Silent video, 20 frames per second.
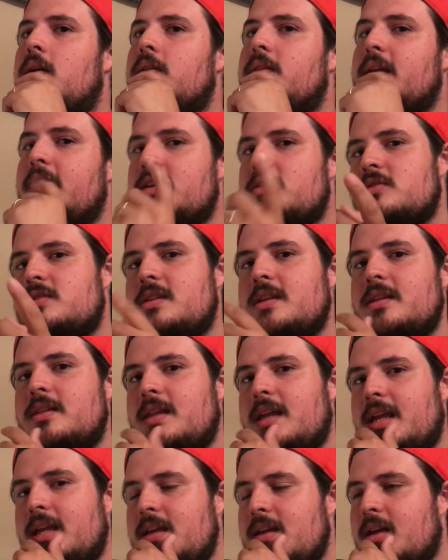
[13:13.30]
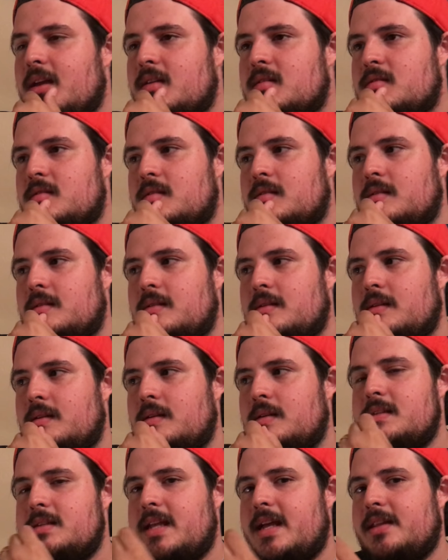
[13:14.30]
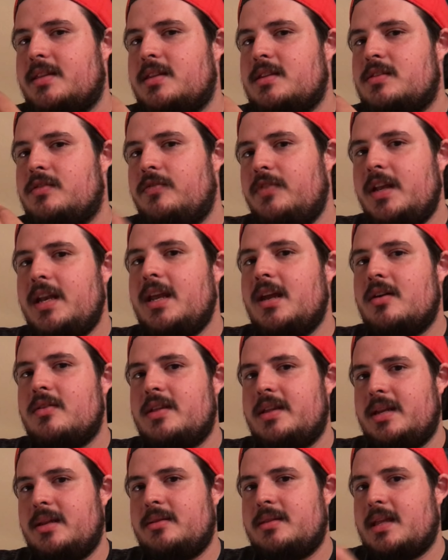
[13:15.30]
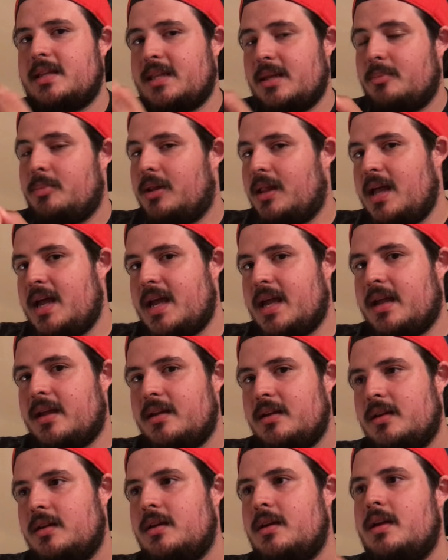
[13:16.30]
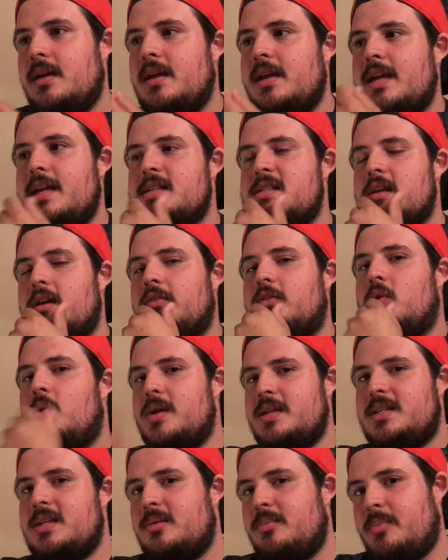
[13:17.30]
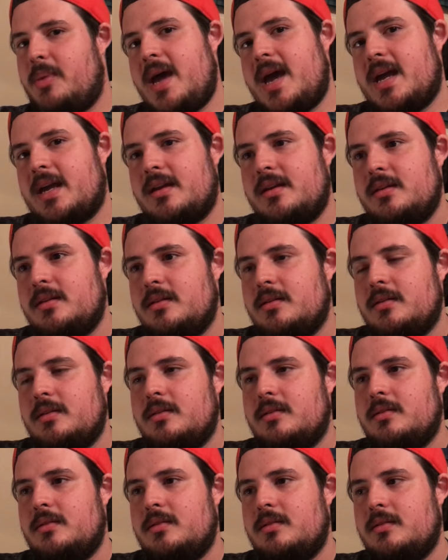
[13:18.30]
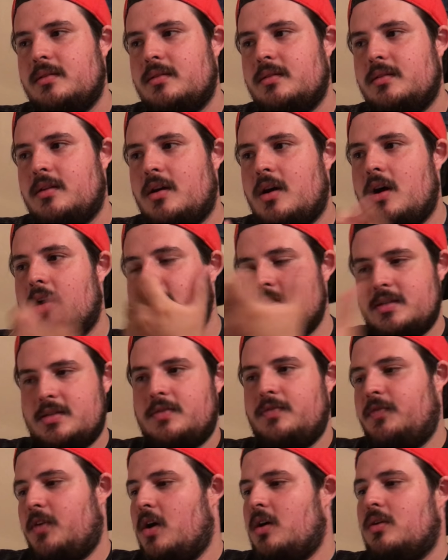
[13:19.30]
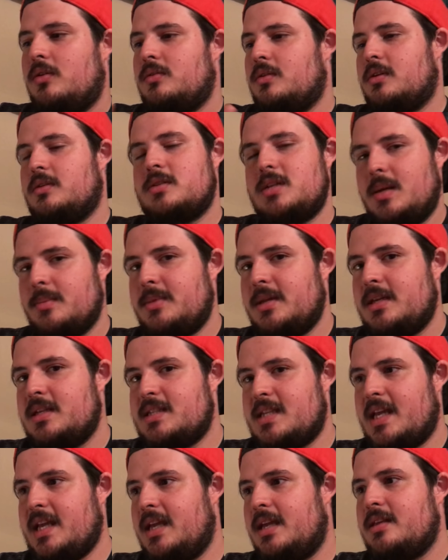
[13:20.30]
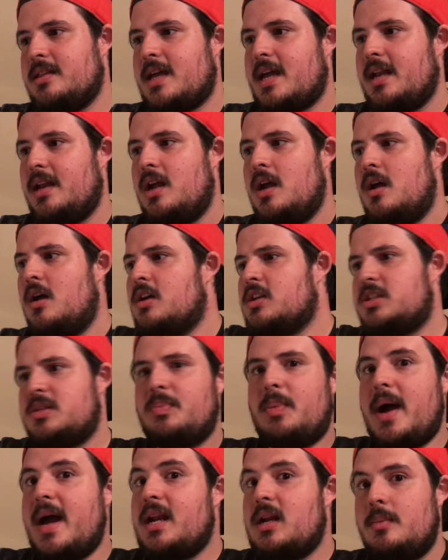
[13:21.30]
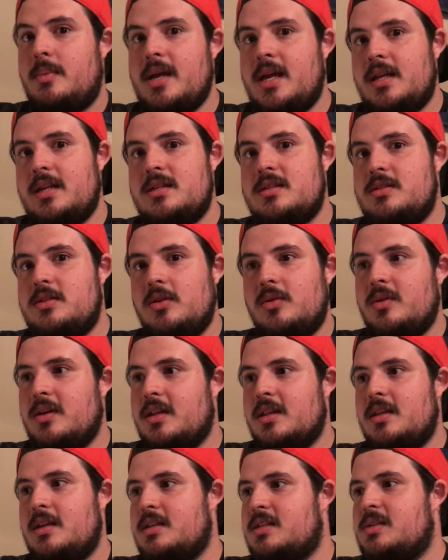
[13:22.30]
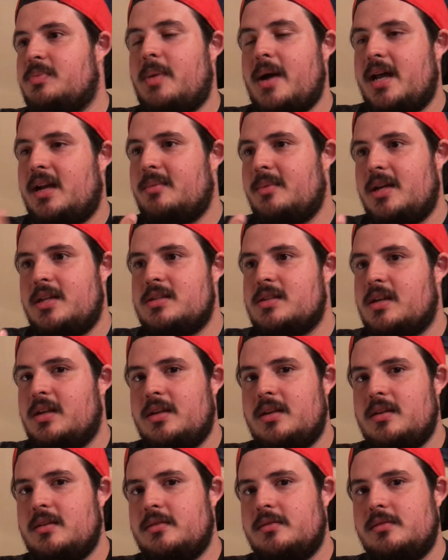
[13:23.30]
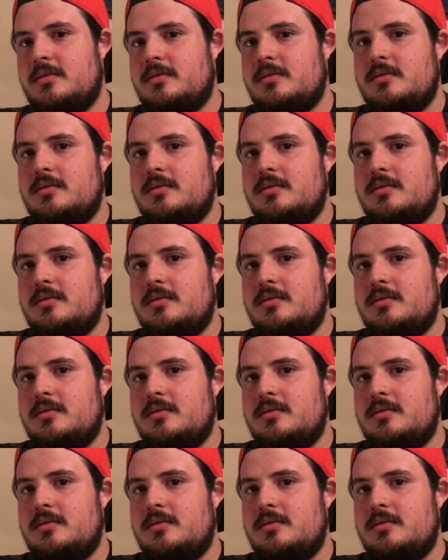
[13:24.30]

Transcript: the interesting thing is that this video that they play is of Quentin Beck on his phone or something saying that Spider-Man is doing this. Spider-Man's gonna,